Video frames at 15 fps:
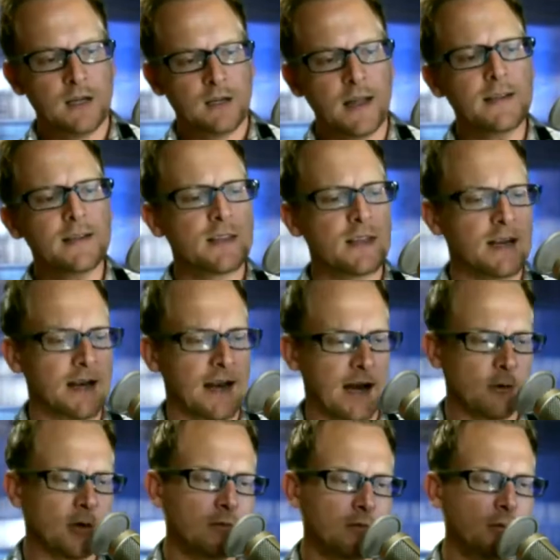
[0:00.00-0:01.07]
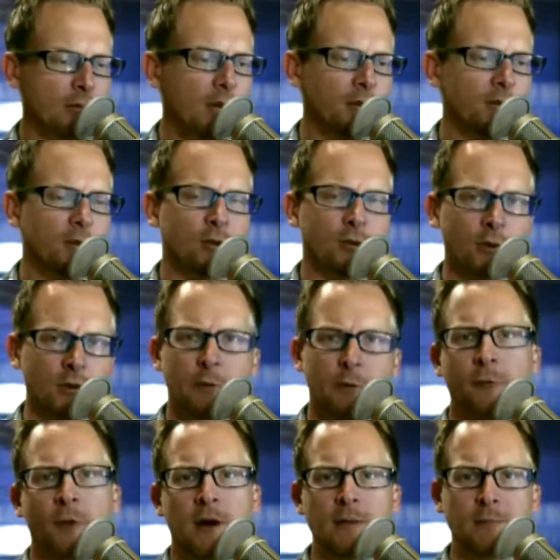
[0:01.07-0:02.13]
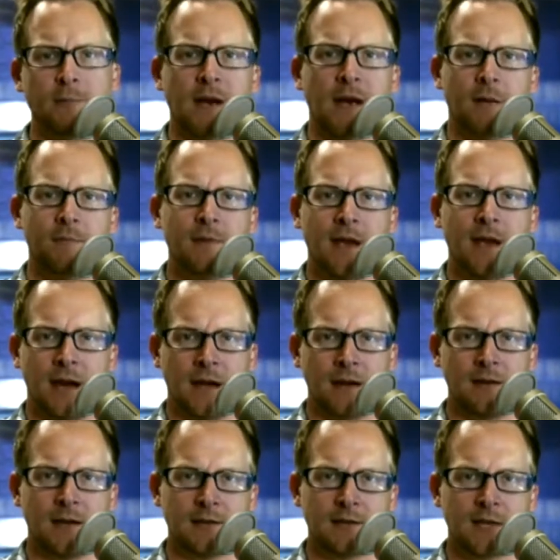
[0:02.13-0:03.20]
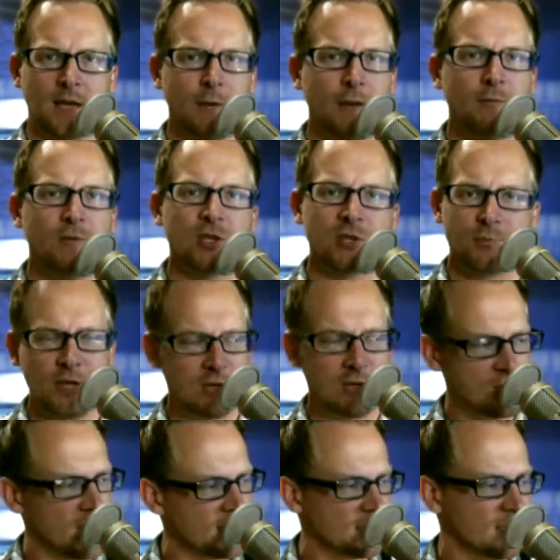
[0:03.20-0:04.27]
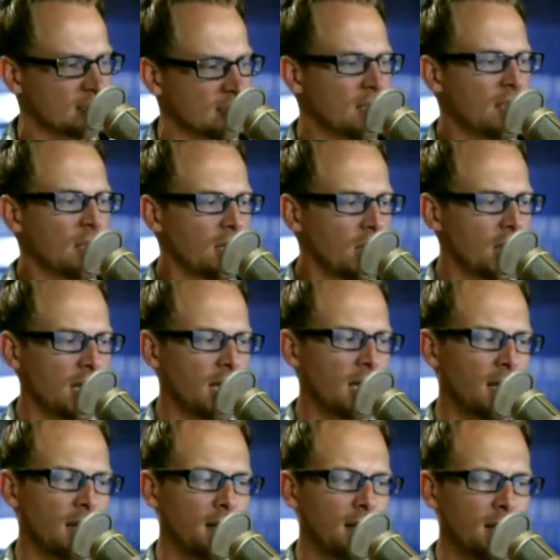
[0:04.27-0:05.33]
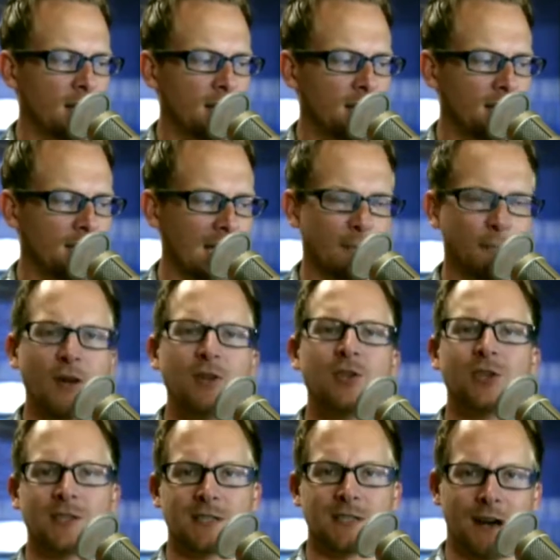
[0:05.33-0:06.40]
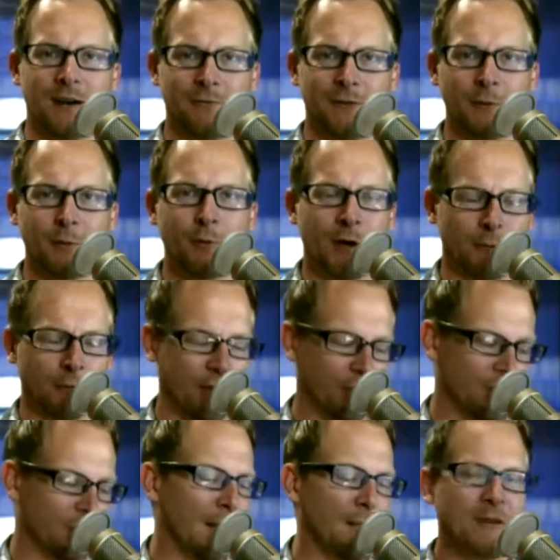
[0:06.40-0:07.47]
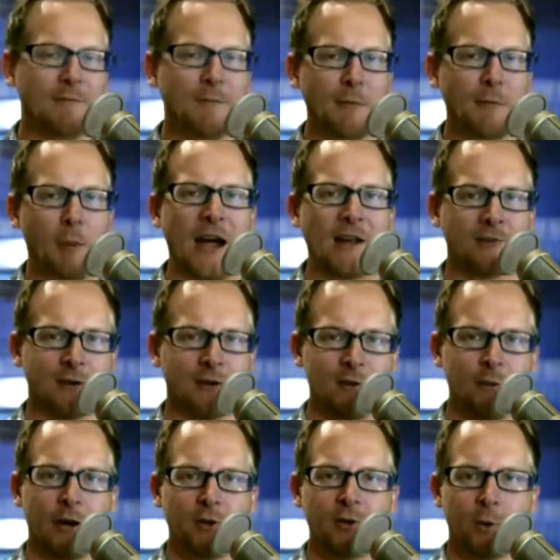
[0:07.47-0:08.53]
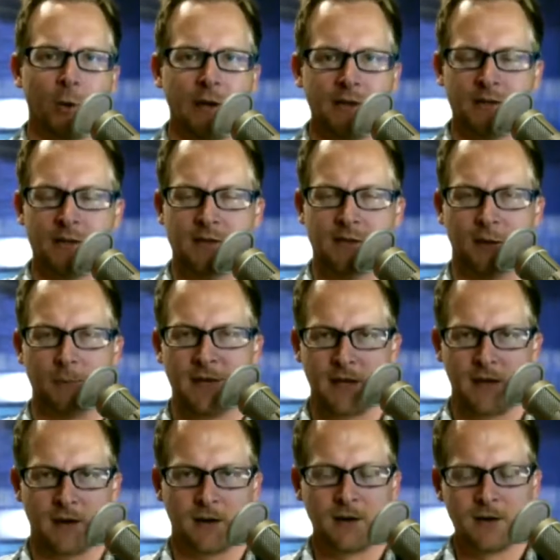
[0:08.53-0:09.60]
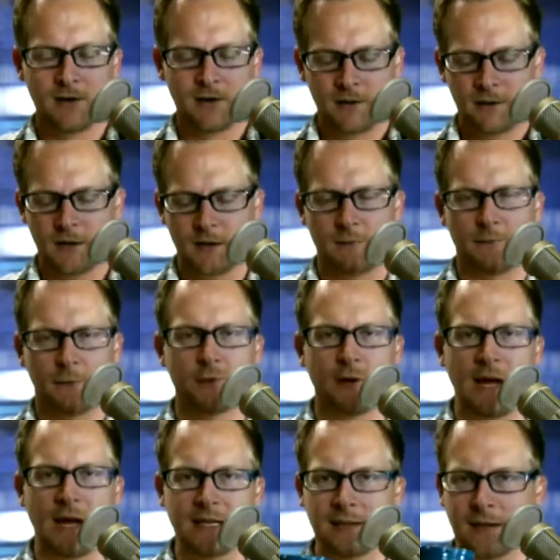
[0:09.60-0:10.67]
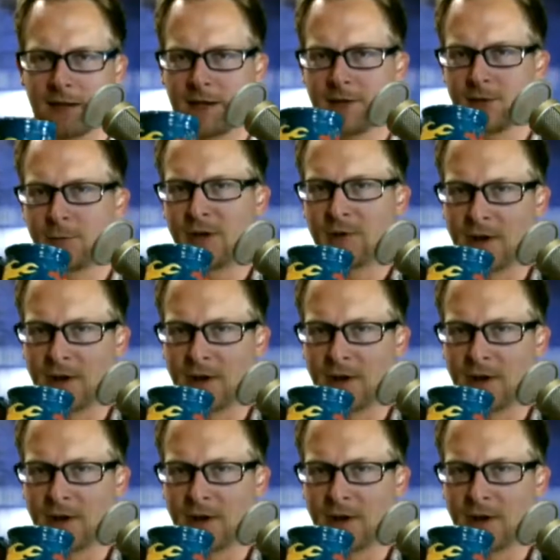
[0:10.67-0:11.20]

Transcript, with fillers: less than an hour. Well, I'll do it shortly before 8 p.m. And uh, it's going to be just me and Justin. Uh, got a bunch of stuff that we want to run through. Maybe, maybe Patrick, you want to join us since you'll be there uh, for Dragon Con? You'll be